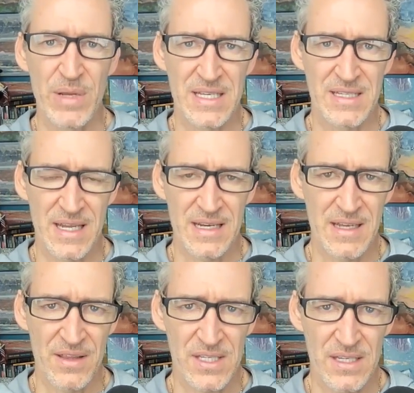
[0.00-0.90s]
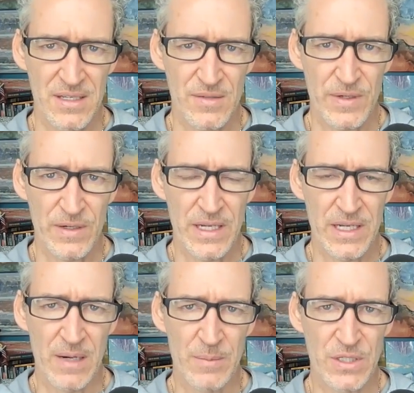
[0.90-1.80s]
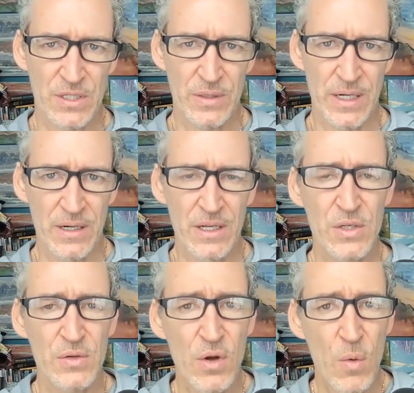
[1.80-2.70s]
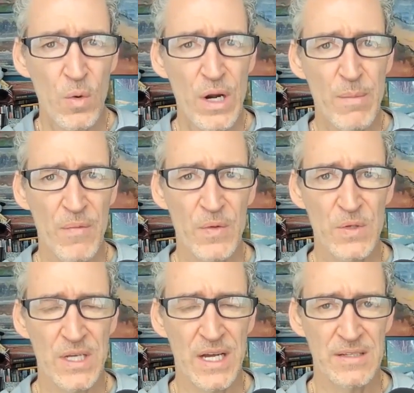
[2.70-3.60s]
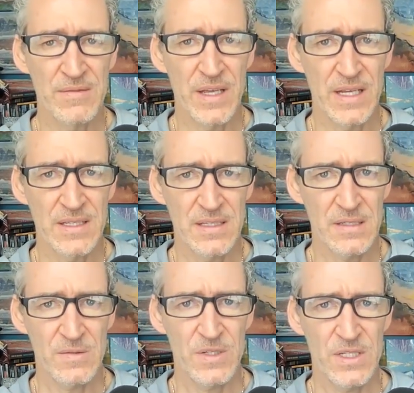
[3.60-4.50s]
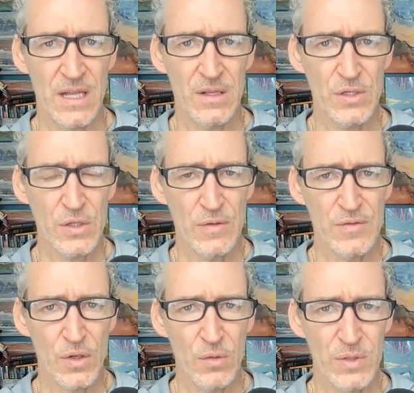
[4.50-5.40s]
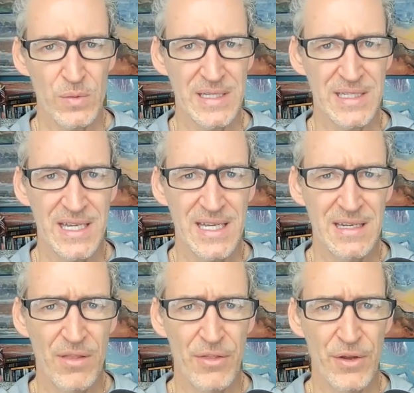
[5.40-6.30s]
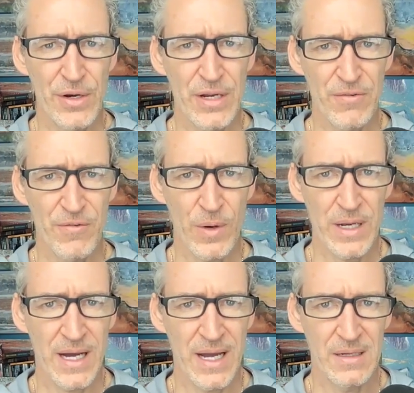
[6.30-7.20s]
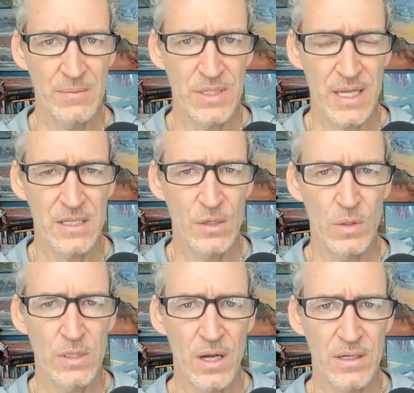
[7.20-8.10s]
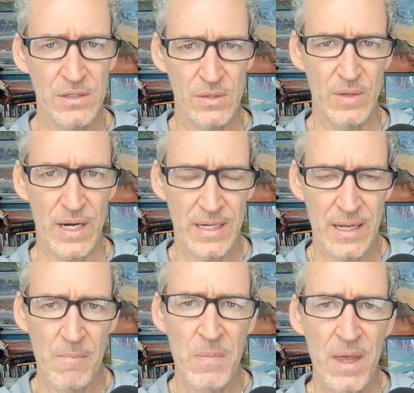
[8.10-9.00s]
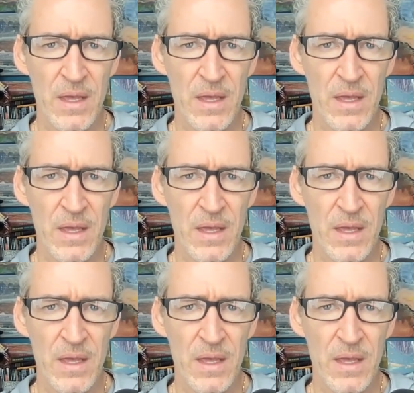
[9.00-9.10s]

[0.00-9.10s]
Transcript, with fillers: but it's not a death sentence for your e-commerce career. So don't worry about those kinds of things. This is for sellers who have sold between 10 and 30 or 40 items. That's who we're talking to right now.